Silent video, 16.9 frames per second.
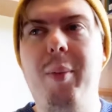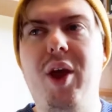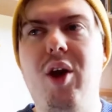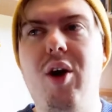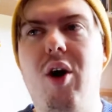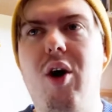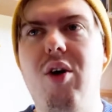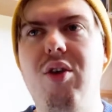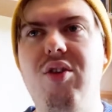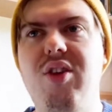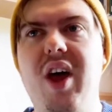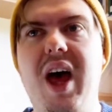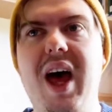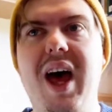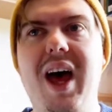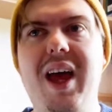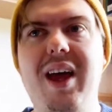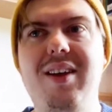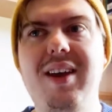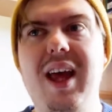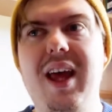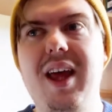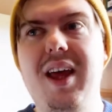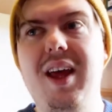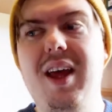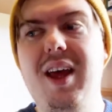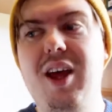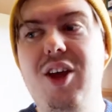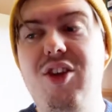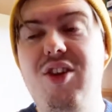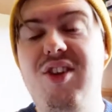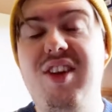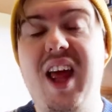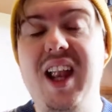because I'd
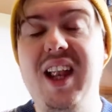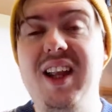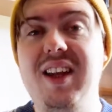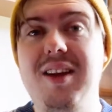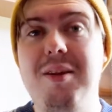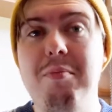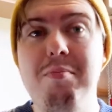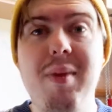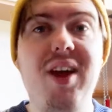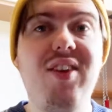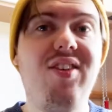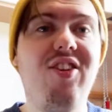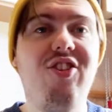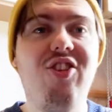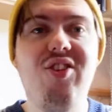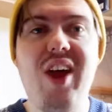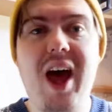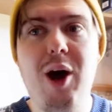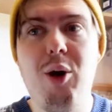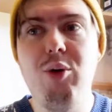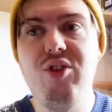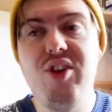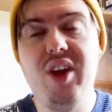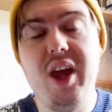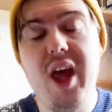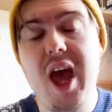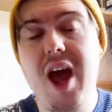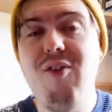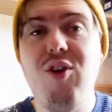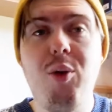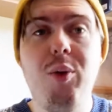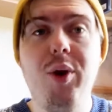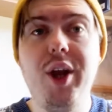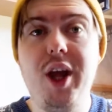sent messages out to
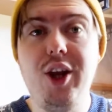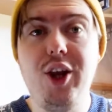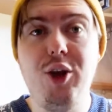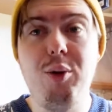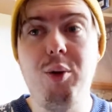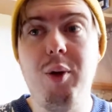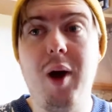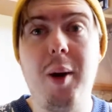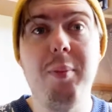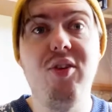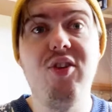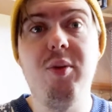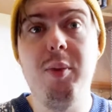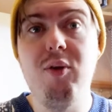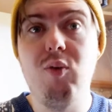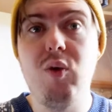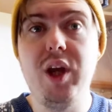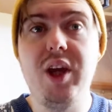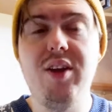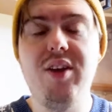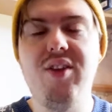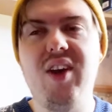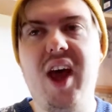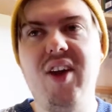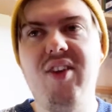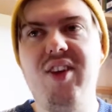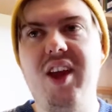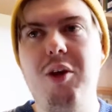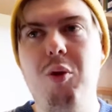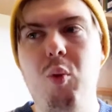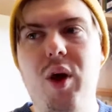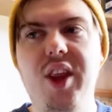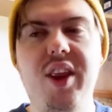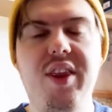everyone I knew who happened to be readers
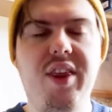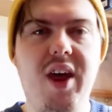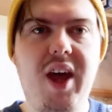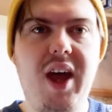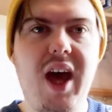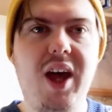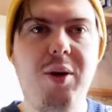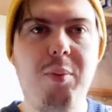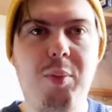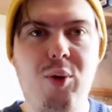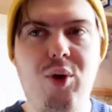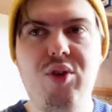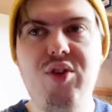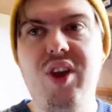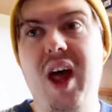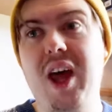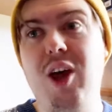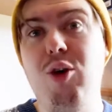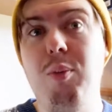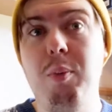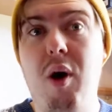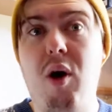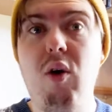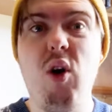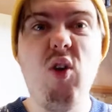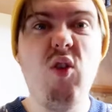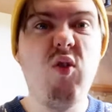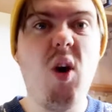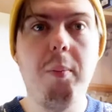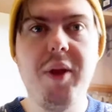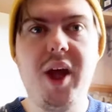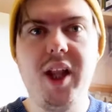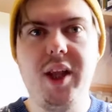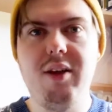asking whether they had books that I could borrow
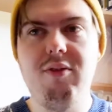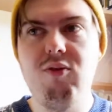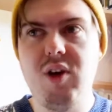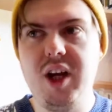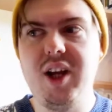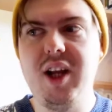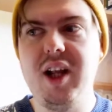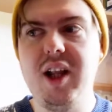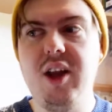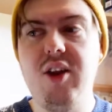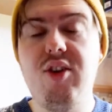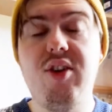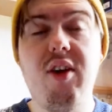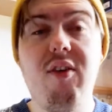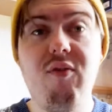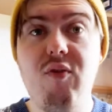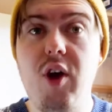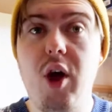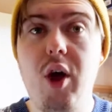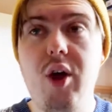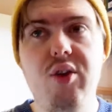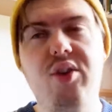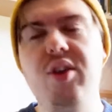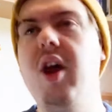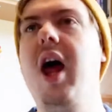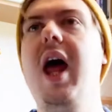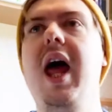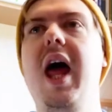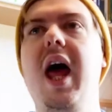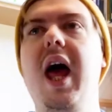from that reading list first.